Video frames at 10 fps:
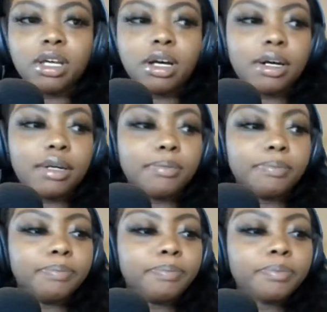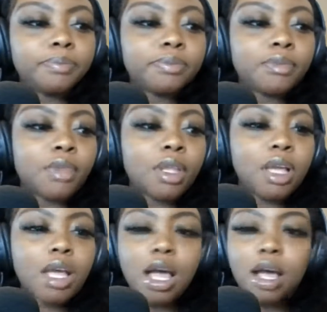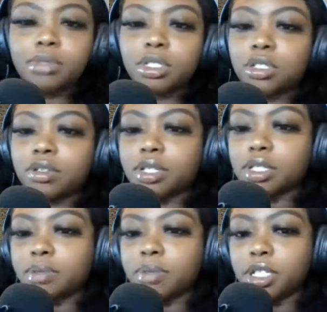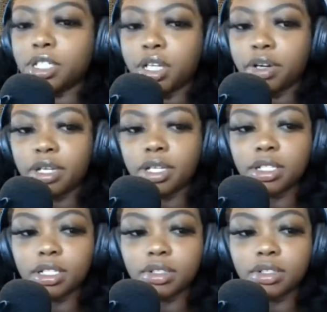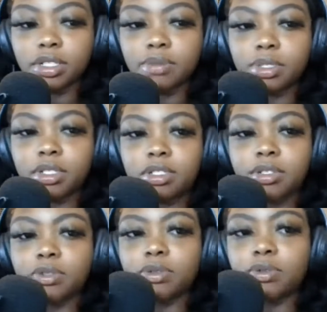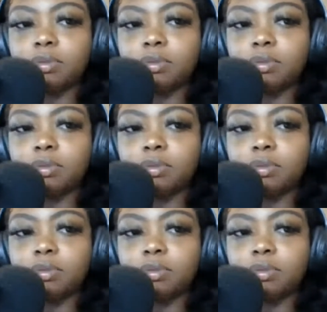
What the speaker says: I'm just going to be sharing a little glimpse into